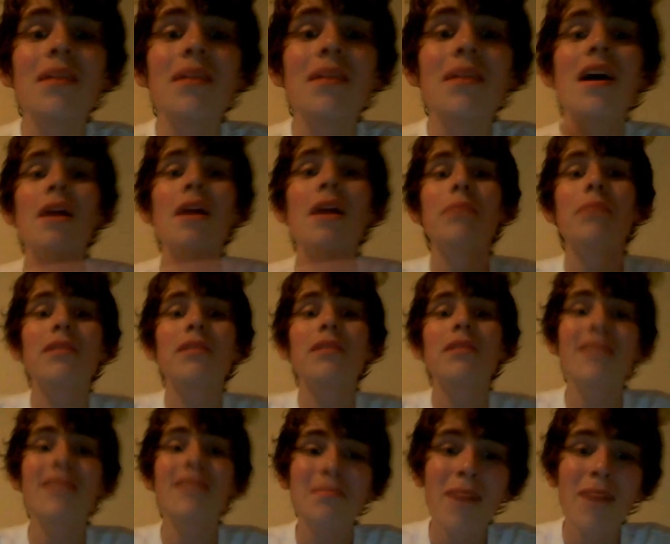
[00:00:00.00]
But
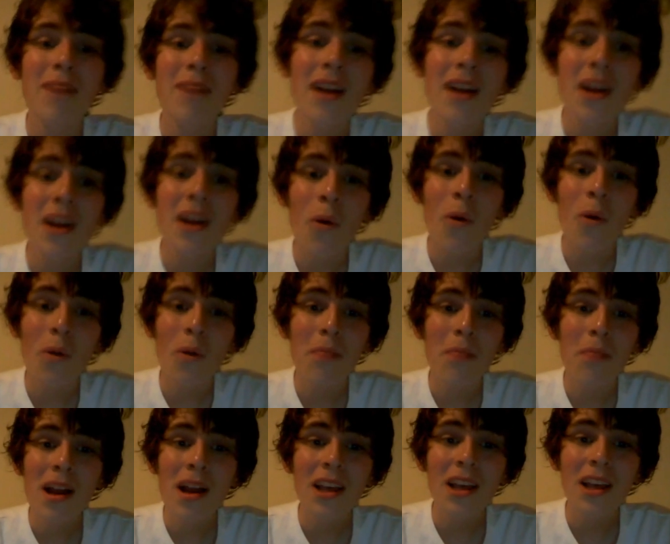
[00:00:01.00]
mud and oil, mud and
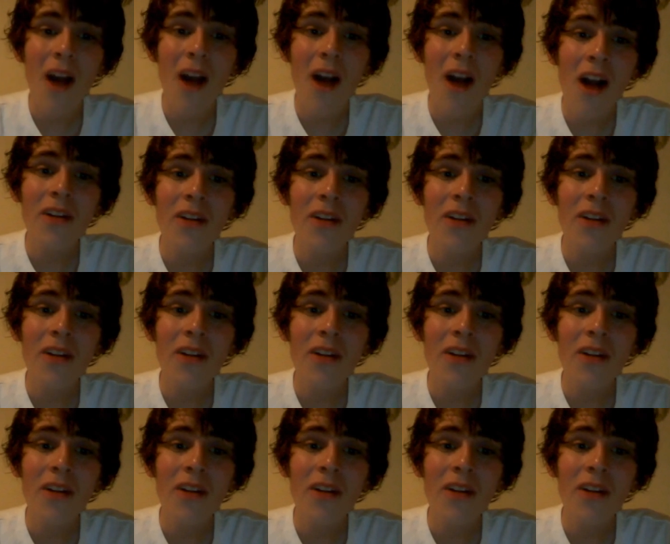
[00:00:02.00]
concrete.